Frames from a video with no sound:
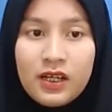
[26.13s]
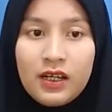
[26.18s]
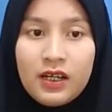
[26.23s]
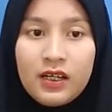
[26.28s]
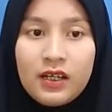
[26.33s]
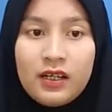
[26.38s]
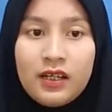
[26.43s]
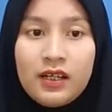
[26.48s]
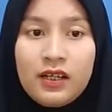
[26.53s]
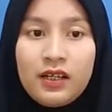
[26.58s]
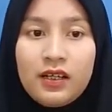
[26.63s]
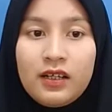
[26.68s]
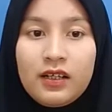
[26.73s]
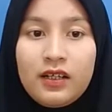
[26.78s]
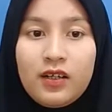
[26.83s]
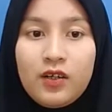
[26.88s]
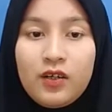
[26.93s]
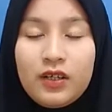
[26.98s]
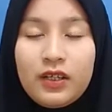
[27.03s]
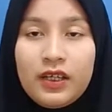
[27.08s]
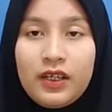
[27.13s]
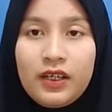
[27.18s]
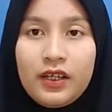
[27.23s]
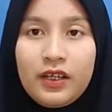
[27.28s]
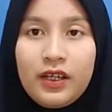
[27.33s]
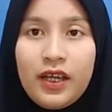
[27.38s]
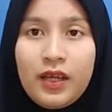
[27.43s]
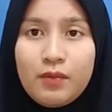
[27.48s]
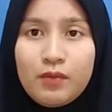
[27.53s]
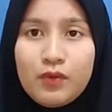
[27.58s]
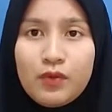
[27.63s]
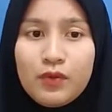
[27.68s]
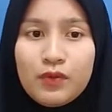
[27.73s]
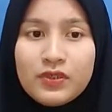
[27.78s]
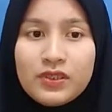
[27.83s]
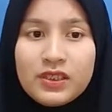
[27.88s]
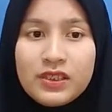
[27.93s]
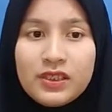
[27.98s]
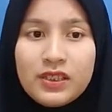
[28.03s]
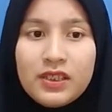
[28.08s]

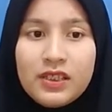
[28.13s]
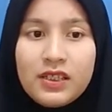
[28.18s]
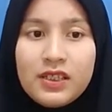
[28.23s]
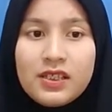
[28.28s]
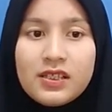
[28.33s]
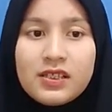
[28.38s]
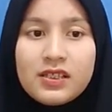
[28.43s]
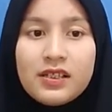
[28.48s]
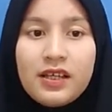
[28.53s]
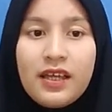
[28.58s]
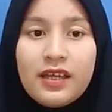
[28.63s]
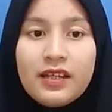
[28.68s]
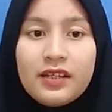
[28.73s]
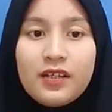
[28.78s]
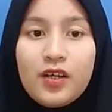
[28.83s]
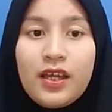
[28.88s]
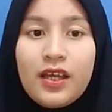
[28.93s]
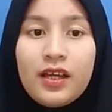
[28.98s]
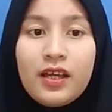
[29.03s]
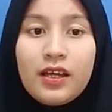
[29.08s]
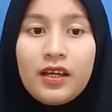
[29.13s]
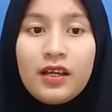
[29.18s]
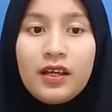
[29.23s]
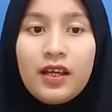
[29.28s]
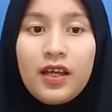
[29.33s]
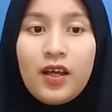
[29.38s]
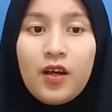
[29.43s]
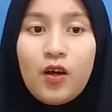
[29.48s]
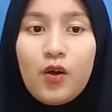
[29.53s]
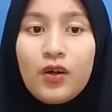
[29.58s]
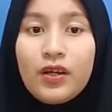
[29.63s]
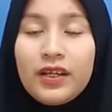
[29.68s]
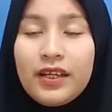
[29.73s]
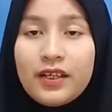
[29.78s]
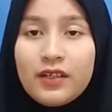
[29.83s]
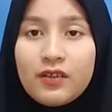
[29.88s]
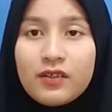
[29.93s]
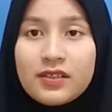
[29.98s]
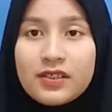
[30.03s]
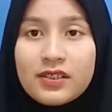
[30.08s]
MOOC is an
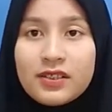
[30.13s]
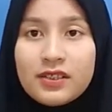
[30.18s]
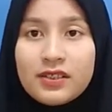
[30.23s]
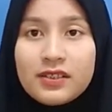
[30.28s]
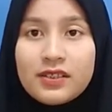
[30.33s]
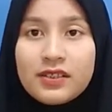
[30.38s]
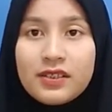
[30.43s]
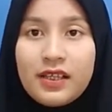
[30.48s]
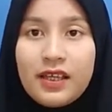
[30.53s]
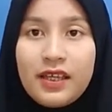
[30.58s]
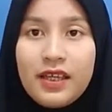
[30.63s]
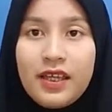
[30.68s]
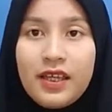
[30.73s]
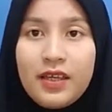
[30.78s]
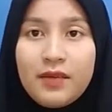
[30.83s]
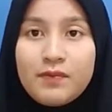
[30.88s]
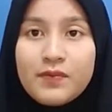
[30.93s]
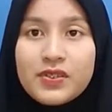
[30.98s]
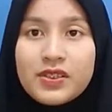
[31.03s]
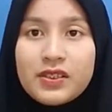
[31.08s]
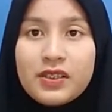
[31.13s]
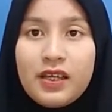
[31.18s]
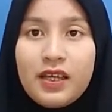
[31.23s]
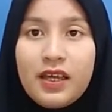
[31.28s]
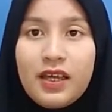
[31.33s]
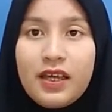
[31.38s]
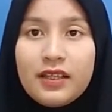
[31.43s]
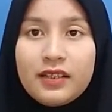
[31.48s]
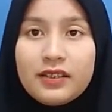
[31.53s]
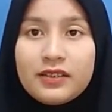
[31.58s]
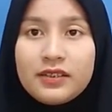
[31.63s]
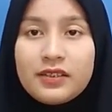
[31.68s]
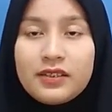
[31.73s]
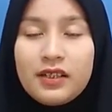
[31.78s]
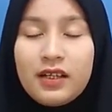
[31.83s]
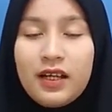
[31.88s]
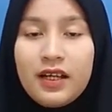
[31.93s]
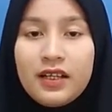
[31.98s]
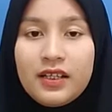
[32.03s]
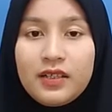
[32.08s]
online courses aims at
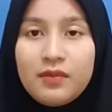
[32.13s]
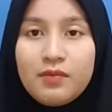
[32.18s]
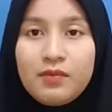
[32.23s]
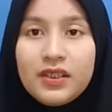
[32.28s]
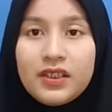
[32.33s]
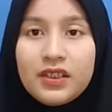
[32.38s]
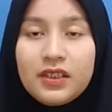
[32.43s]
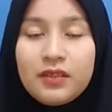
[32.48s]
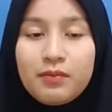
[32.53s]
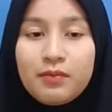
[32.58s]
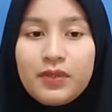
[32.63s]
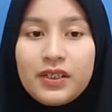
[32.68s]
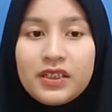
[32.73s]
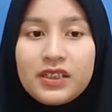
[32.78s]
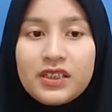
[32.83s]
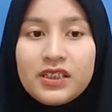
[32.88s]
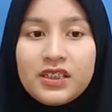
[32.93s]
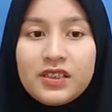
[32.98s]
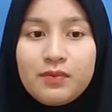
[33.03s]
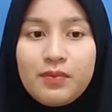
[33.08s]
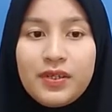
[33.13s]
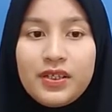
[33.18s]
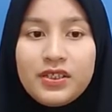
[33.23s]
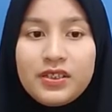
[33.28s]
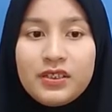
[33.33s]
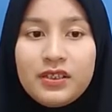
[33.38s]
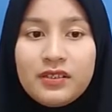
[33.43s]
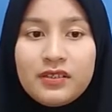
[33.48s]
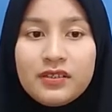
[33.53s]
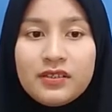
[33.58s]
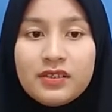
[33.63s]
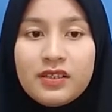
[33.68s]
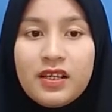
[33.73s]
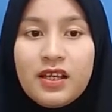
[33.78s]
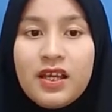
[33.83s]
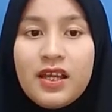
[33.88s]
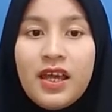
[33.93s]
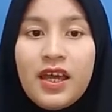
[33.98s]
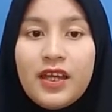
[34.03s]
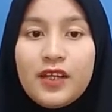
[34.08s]
unlimited participations
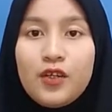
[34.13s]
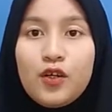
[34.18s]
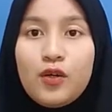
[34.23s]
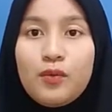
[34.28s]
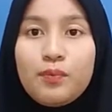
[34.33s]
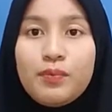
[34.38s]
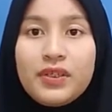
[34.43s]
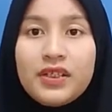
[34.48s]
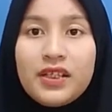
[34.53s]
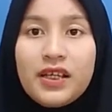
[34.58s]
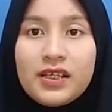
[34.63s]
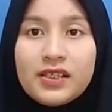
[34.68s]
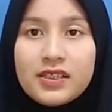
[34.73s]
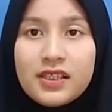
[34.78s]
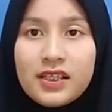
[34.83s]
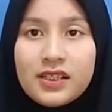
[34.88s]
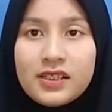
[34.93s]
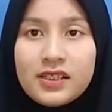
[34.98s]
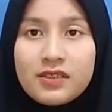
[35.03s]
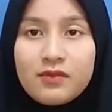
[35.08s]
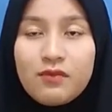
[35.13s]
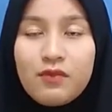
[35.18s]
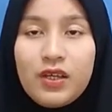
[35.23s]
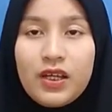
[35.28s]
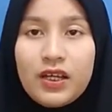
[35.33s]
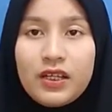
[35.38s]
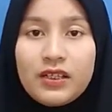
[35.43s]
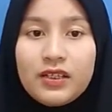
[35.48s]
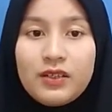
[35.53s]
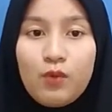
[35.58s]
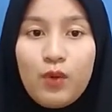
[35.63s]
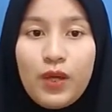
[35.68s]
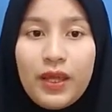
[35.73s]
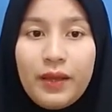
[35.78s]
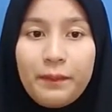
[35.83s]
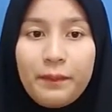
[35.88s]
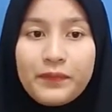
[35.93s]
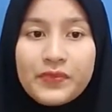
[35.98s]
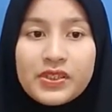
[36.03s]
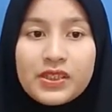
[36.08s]
and open access via the
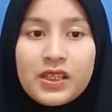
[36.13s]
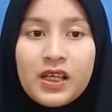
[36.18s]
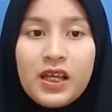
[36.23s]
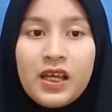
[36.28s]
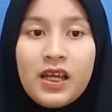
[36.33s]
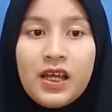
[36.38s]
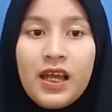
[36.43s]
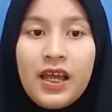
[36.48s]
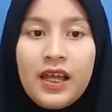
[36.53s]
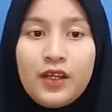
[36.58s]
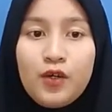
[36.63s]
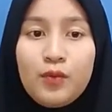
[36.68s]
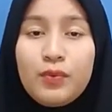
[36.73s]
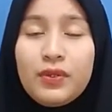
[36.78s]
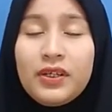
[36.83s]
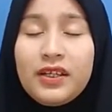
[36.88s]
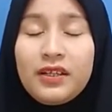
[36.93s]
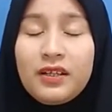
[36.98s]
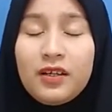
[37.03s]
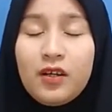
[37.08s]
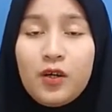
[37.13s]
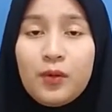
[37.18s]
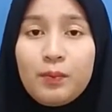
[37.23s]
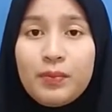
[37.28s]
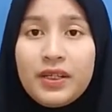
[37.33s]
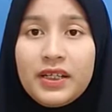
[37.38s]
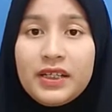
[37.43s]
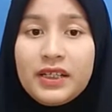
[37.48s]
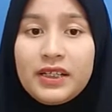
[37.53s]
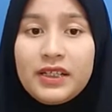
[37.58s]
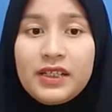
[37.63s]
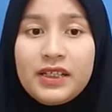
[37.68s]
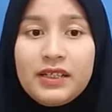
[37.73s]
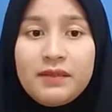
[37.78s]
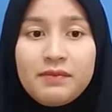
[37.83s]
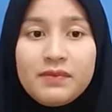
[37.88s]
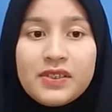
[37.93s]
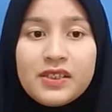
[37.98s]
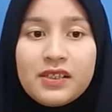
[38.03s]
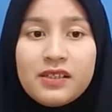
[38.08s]
webs. An open
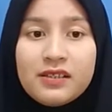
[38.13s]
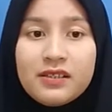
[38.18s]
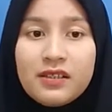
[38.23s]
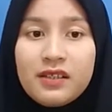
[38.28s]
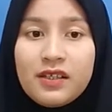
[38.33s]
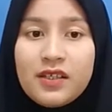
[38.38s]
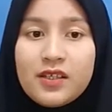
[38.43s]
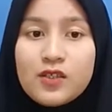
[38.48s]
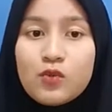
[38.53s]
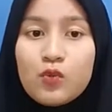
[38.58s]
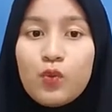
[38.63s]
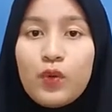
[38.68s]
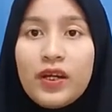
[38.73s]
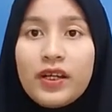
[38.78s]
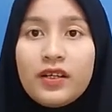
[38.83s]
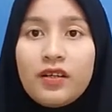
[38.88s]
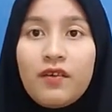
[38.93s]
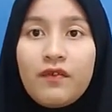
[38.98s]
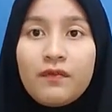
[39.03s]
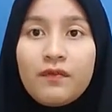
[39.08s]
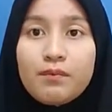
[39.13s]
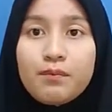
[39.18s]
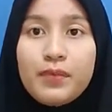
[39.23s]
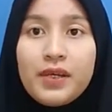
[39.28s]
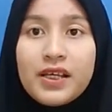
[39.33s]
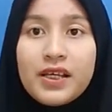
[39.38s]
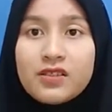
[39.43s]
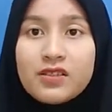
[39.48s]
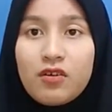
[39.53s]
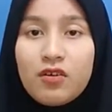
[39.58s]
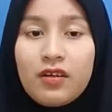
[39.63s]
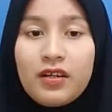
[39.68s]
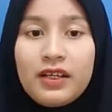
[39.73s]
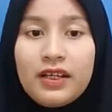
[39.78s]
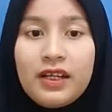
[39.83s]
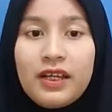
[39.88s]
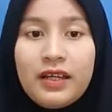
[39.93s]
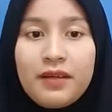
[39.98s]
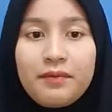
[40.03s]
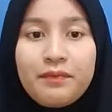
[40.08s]
learning system is one of the best
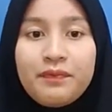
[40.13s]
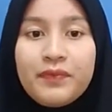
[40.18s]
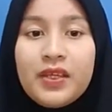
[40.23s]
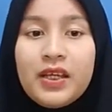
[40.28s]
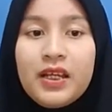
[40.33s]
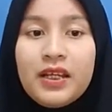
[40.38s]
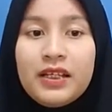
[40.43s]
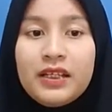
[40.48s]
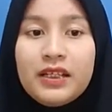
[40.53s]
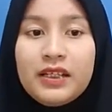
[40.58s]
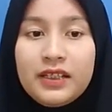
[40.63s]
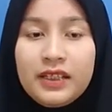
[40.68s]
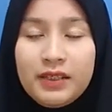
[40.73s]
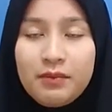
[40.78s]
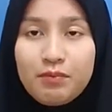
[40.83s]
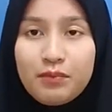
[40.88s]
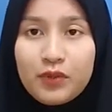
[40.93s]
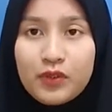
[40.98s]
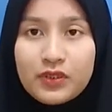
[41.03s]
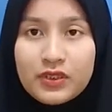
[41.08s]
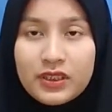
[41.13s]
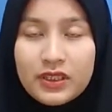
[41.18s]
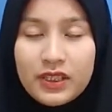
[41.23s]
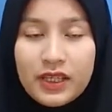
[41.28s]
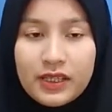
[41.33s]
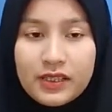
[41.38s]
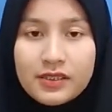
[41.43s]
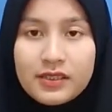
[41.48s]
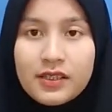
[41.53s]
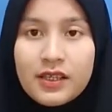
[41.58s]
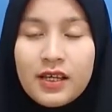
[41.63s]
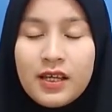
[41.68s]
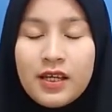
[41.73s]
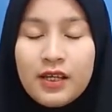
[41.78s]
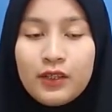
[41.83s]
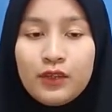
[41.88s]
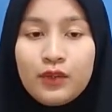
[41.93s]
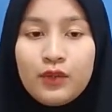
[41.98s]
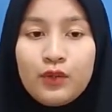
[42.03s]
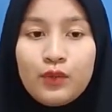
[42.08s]
online learning process
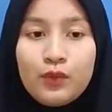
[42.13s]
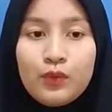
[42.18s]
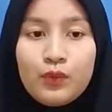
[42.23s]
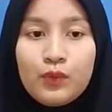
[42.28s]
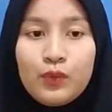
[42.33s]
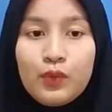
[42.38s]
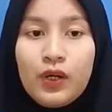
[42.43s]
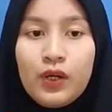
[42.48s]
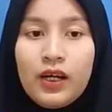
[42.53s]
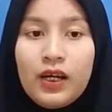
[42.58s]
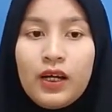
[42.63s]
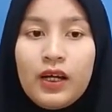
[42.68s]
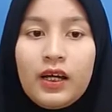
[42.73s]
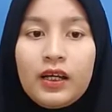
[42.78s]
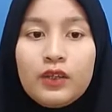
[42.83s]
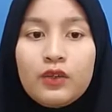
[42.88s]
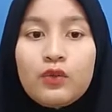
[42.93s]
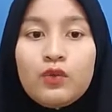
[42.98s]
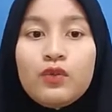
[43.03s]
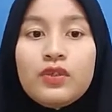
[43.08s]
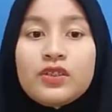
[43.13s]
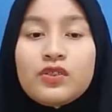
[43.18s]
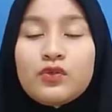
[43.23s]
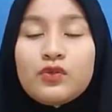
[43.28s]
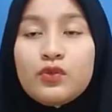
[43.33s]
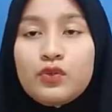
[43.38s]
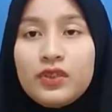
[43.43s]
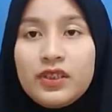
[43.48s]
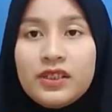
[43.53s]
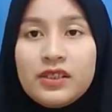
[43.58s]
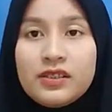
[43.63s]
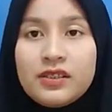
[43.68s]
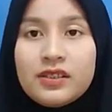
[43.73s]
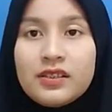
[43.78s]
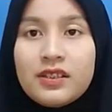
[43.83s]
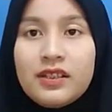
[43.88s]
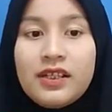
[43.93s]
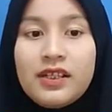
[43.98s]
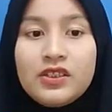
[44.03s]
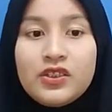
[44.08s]
to the
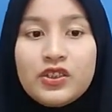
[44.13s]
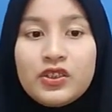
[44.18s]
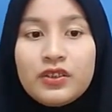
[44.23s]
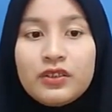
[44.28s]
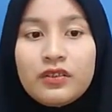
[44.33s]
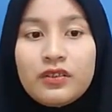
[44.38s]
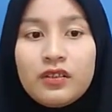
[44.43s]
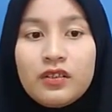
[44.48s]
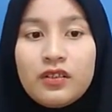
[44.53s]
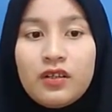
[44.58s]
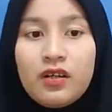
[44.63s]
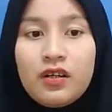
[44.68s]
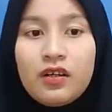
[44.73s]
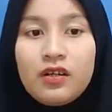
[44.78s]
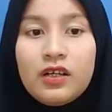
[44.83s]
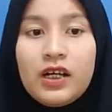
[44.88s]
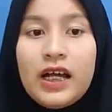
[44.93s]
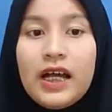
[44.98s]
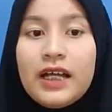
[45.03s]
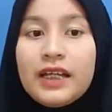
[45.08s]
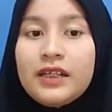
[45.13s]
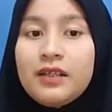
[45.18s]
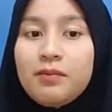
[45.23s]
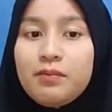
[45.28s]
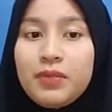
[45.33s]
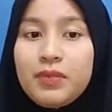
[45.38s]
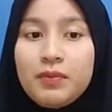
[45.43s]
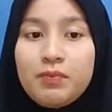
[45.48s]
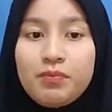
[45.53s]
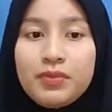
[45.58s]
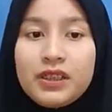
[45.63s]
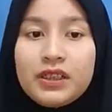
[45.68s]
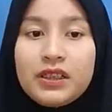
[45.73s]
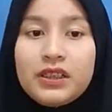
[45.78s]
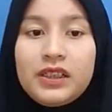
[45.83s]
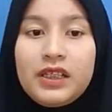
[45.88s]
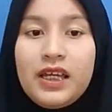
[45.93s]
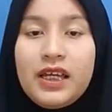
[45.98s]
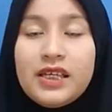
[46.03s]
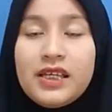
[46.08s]
students, lecturer, or other people
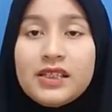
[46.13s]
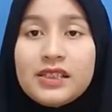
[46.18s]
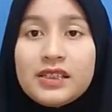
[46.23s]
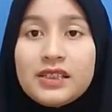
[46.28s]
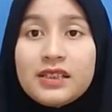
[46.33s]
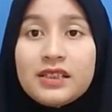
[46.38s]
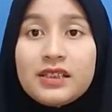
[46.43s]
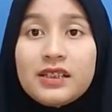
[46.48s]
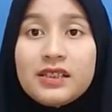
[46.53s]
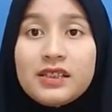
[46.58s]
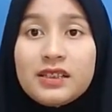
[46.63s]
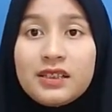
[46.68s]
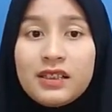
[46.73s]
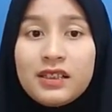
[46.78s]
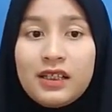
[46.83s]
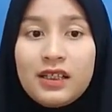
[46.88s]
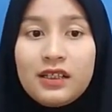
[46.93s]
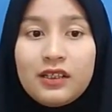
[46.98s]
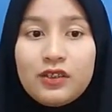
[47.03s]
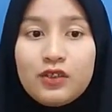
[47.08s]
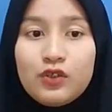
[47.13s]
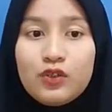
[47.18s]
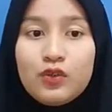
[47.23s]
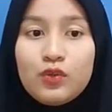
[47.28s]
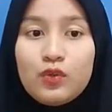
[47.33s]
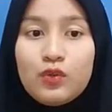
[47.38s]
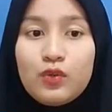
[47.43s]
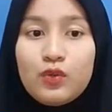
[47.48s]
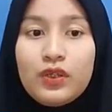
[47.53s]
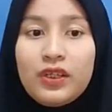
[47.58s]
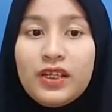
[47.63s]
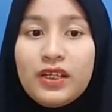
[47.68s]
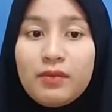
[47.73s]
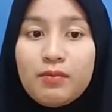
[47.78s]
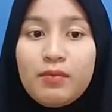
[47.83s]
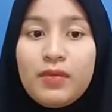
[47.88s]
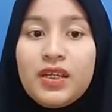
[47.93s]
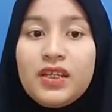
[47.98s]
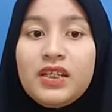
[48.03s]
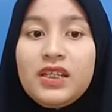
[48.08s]
that interested to learn
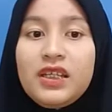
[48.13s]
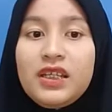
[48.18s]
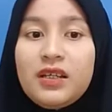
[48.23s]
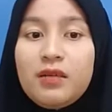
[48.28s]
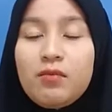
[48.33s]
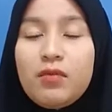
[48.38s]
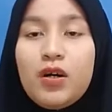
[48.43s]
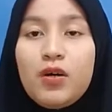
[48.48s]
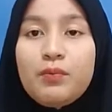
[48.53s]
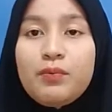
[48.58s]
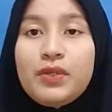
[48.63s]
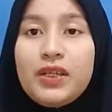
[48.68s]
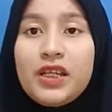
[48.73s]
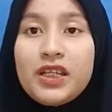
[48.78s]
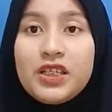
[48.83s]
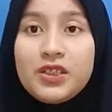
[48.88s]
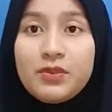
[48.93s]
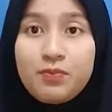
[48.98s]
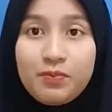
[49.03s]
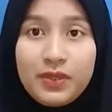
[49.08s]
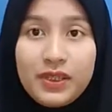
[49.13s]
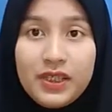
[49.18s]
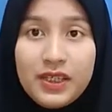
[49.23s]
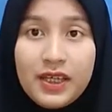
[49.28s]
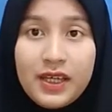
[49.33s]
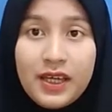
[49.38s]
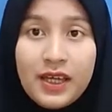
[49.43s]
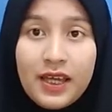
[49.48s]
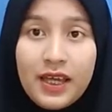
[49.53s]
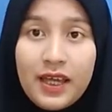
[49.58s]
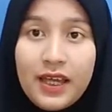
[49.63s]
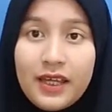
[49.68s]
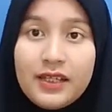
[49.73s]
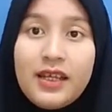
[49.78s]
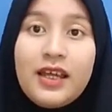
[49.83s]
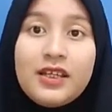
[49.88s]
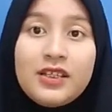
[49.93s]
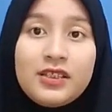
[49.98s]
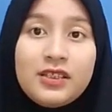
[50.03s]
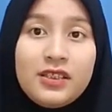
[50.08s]
mainly about PHP and
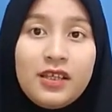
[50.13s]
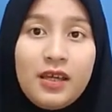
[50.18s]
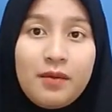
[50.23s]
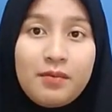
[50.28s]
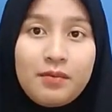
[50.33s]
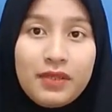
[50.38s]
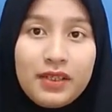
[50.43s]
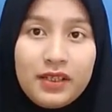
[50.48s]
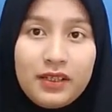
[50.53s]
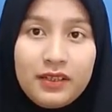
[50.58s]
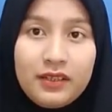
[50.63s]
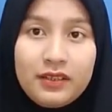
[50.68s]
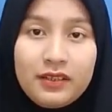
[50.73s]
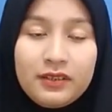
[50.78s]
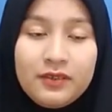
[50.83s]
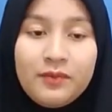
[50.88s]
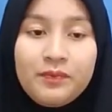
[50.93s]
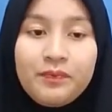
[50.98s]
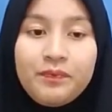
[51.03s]
HTML.